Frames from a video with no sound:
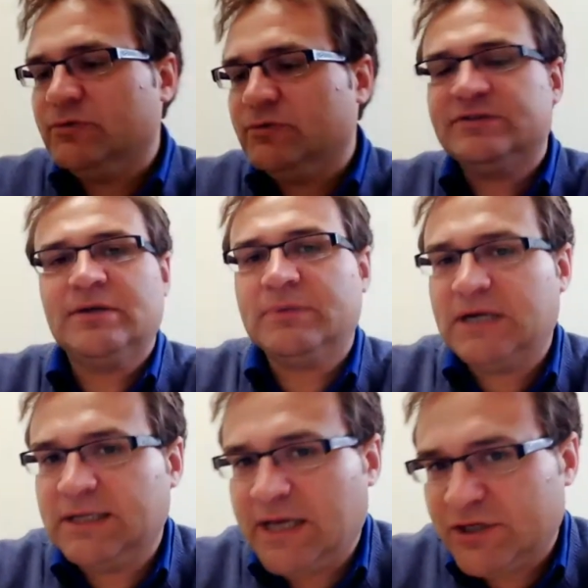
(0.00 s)
the summer,
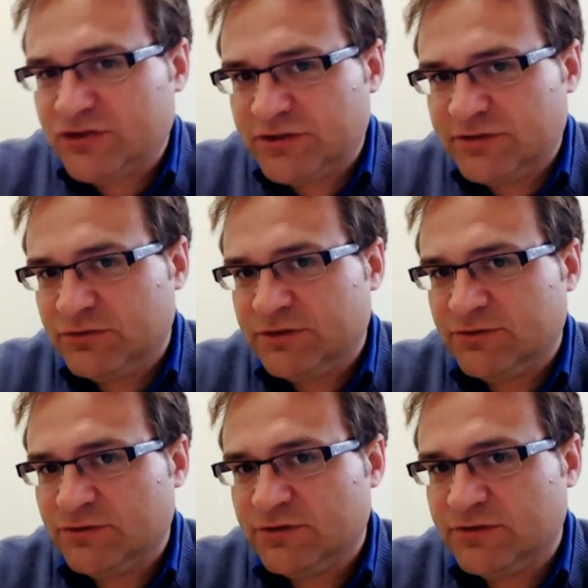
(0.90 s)
some collection
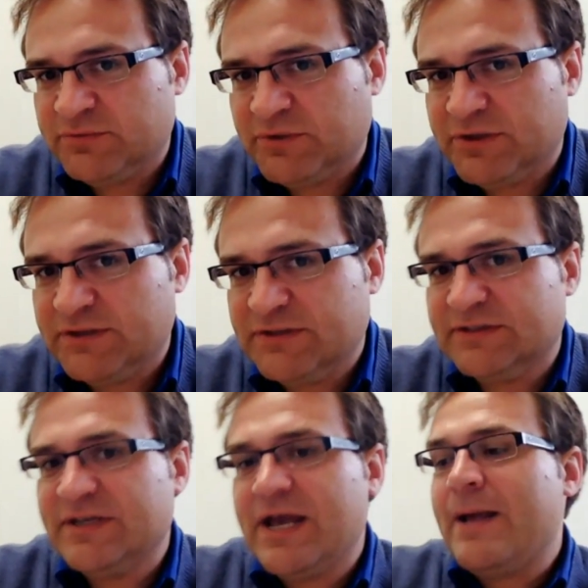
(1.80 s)
of research
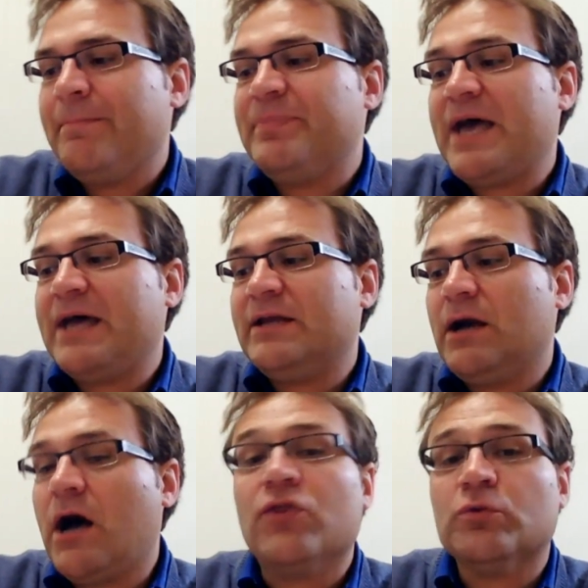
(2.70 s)
experiences
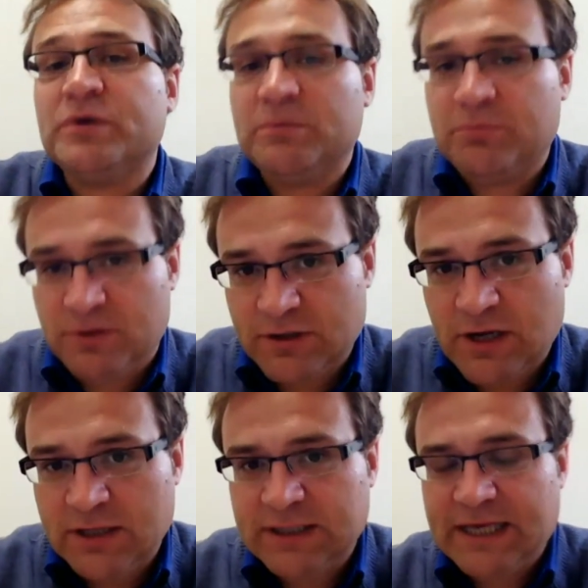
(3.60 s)
that other
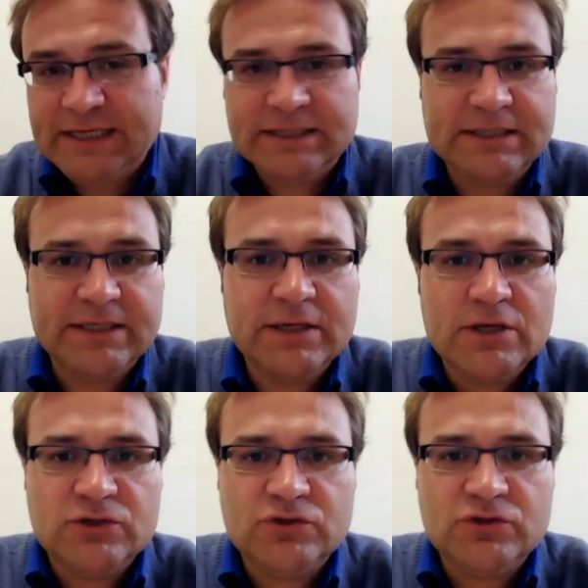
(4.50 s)
people are
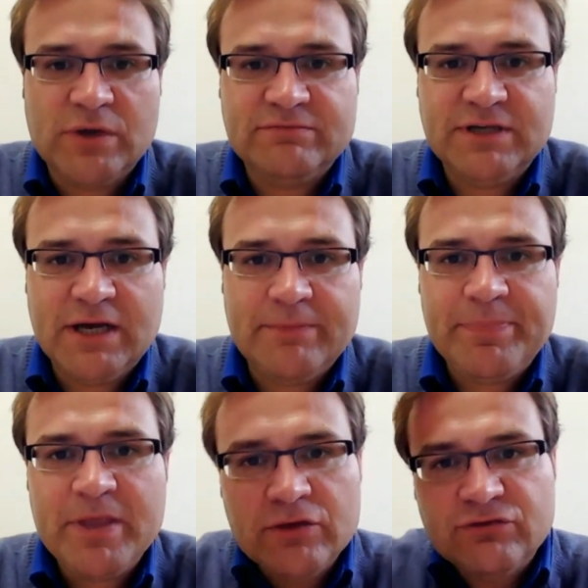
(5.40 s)
unlikely to have
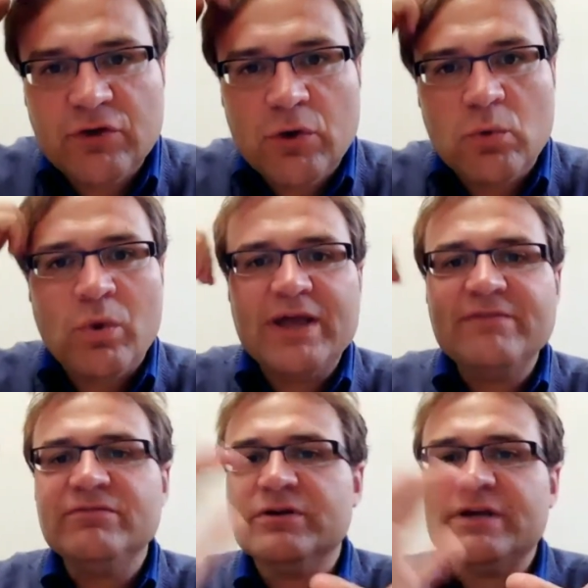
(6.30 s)
done. So
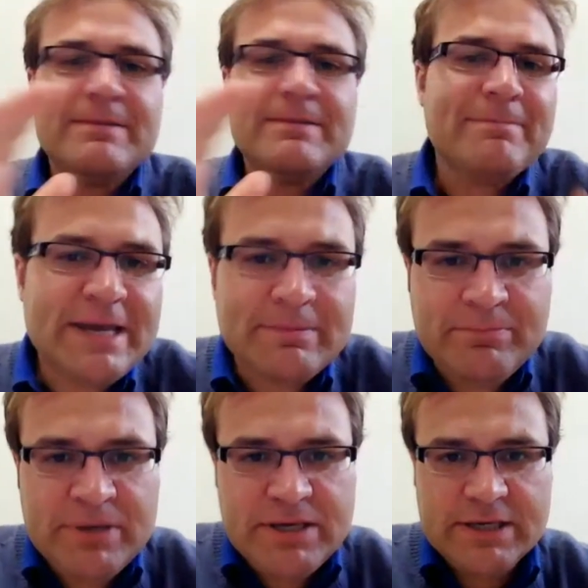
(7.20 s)
whatever it
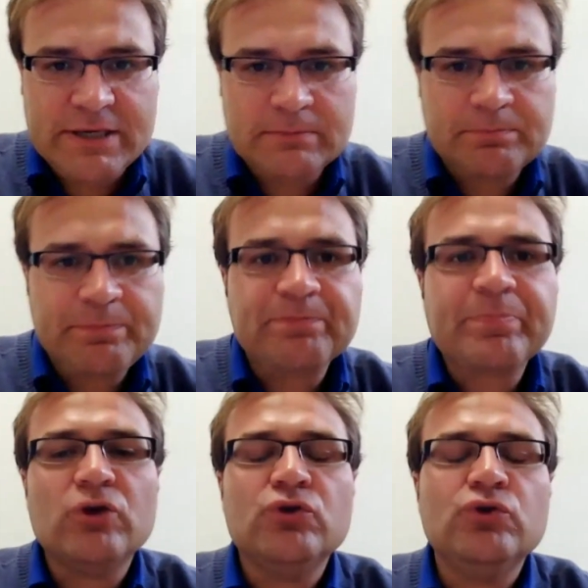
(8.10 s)
might be,
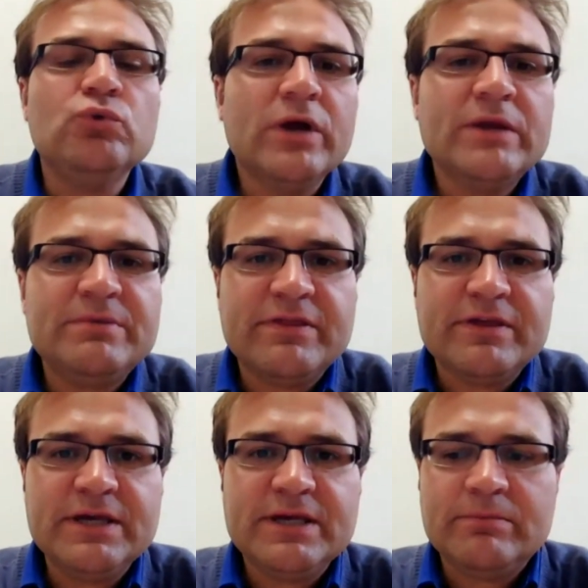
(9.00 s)
you want to
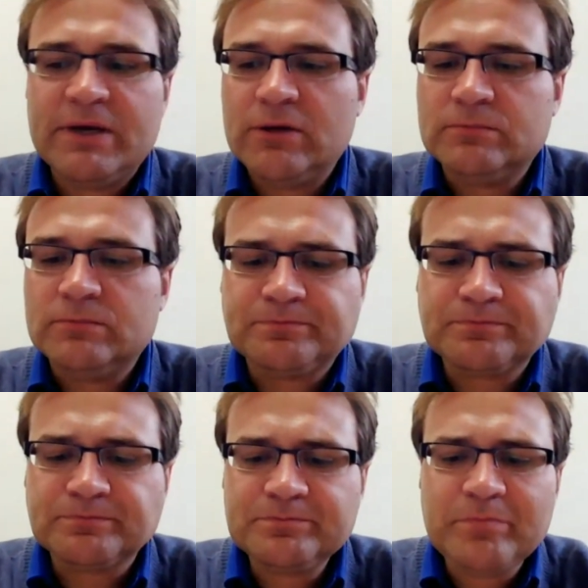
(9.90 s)
be thinking about
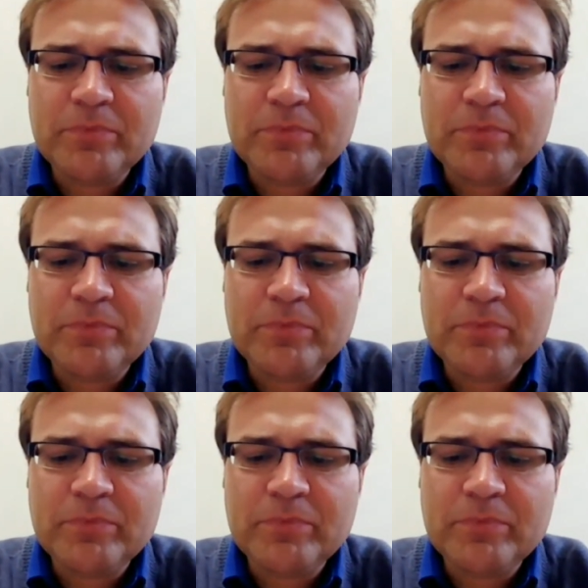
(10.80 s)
